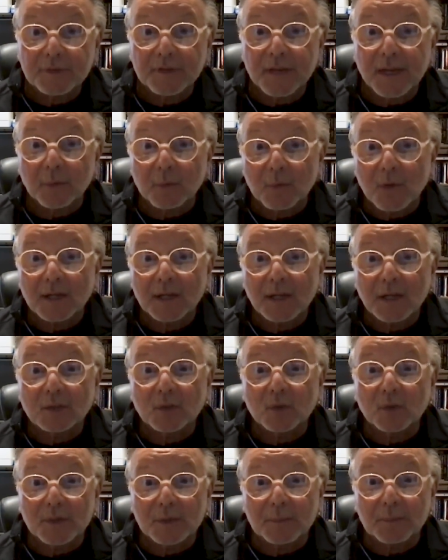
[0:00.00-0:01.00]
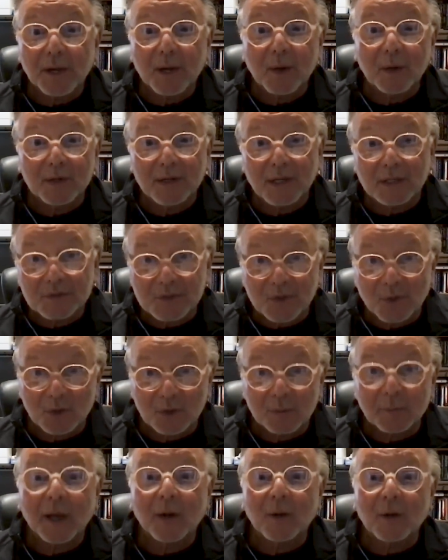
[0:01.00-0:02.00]
They run on grid power, not
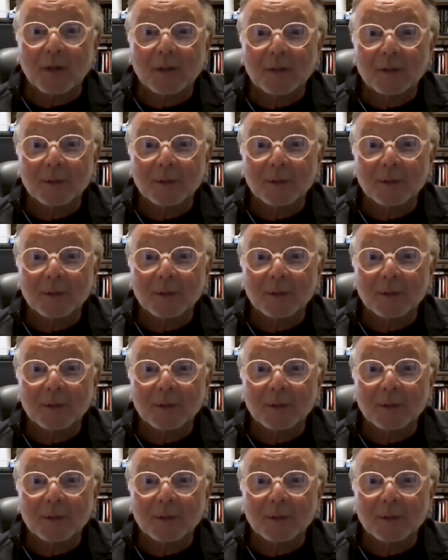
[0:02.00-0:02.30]
solar power.